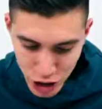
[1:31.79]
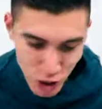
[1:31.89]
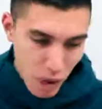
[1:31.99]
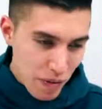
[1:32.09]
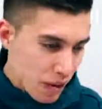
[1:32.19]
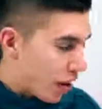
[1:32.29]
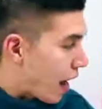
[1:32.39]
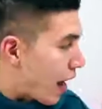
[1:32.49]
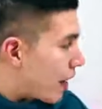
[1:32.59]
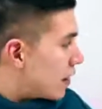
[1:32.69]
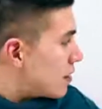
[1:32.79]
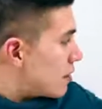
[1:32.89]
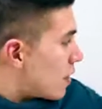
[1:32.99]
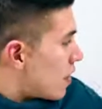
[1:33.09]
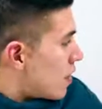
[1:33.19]
can swivel,
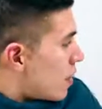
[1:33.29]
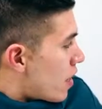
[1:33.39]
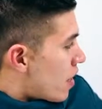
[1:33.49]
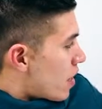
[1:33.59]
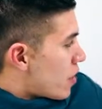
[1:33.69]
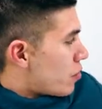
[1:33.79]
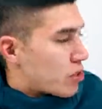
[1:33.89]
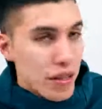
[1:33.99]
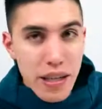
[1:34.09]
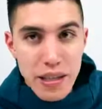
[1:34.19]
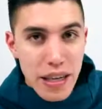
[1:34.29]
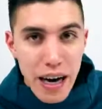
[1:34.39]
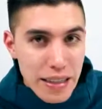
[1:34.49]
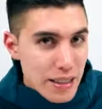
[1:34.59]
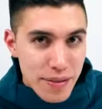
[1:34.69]
as usually these
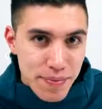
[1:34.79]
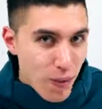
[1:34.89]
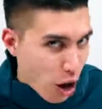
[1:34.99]
guys